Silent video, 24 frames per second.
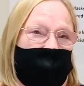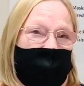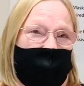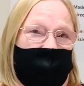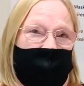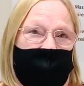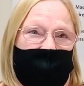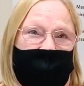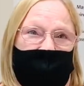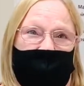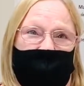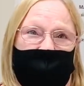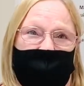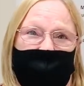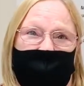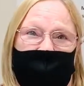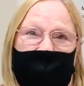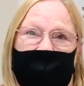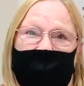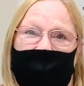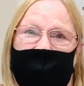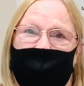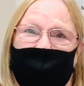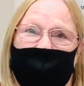with them. They
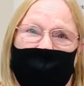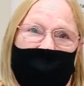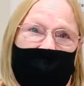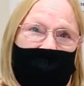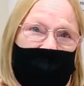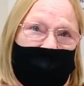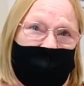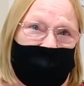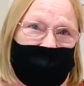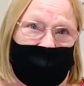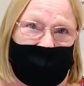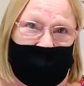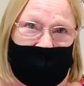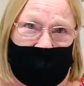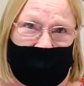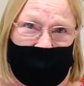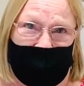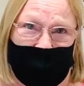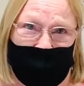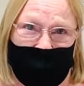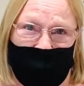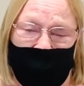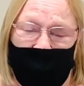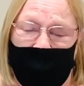never let us
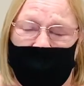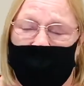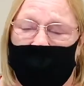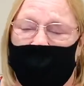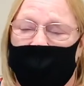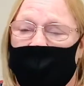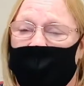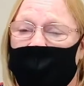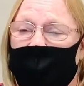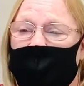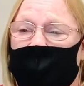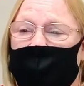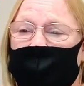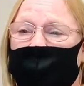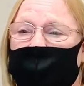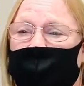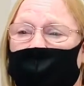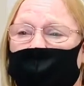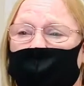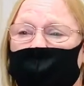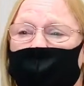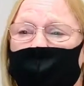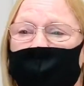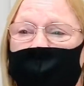down. They're
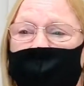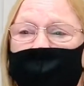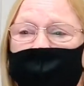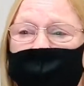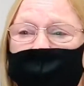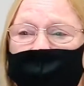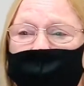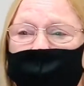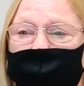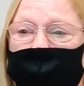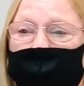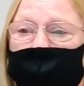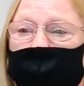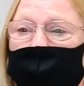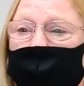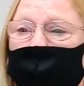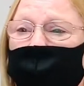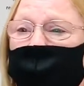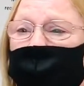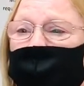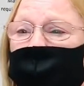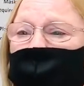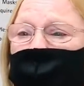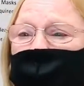reasonable,
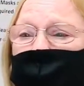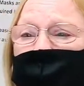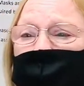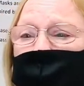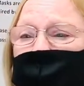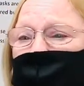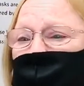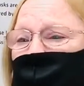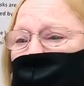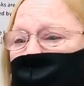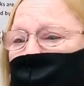between